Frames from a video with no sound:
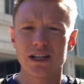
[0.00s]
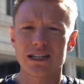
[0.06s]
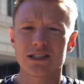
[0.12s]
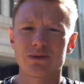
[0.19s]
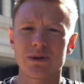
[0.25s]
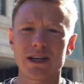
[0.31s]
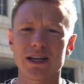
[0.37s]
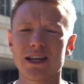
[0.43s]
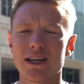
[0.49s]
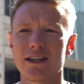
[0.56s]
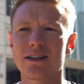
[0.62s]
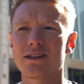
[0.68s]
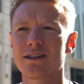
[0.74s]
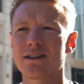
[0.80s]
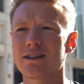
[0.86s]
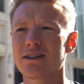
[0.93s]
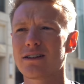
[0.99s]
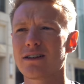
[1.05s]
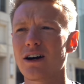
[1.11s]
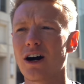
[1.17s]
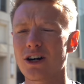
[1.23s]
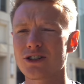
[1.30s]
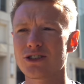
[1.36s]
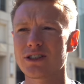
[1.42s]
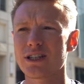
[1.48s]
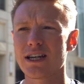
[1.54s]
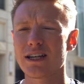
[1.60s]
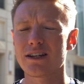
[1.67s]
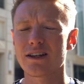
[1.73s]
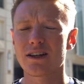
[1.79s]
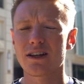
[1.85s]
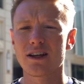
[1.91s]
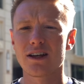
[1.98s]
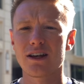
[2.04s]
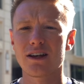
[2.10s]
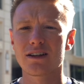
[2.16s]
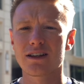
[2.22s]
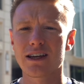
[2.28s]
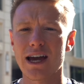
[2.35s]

last week in Argentina the